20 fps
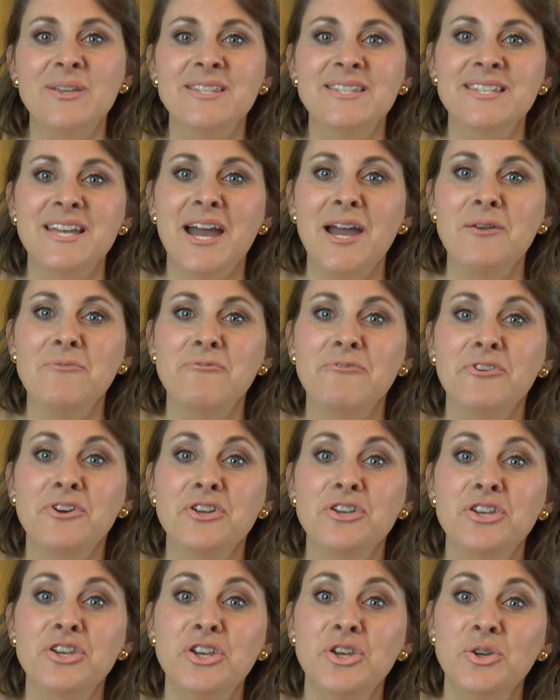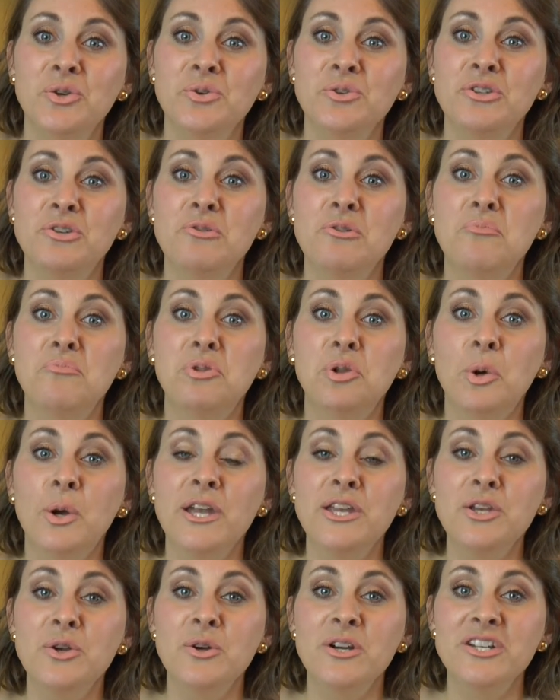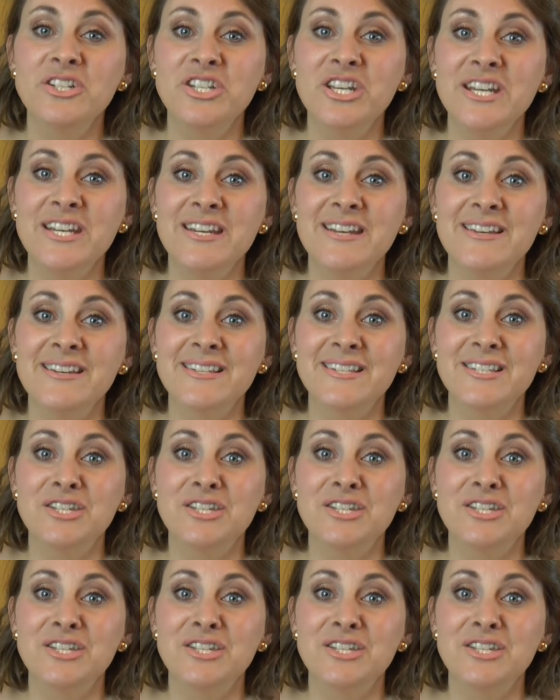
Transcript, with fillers: it's time for you to employ your genius